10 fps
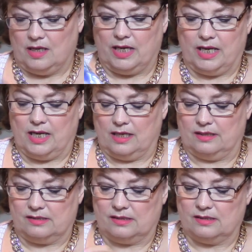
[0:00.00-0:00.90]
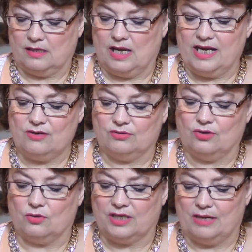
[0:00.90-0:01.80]
And I don't
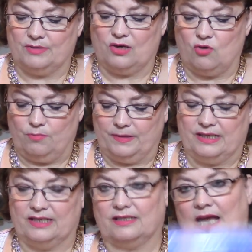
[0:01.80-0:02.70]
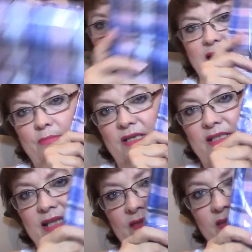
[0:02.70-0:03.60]
know that I'm going to open this. I think I'm going to
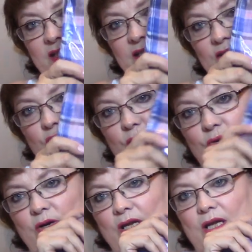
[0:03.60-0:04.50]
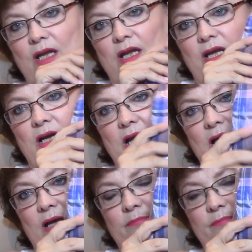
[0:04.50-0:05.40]
send this to
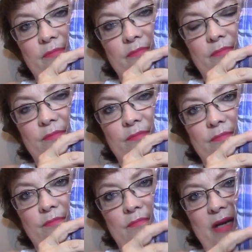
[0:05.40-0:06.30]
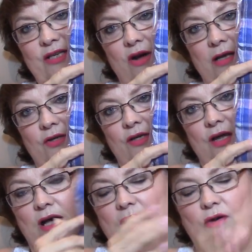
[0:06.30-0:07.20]
um, my
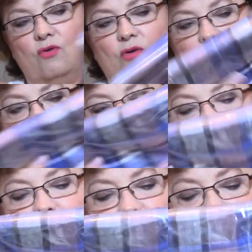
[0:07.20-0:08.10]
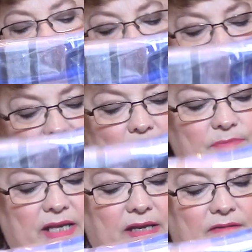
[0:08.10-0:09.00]
daughter-in-law or something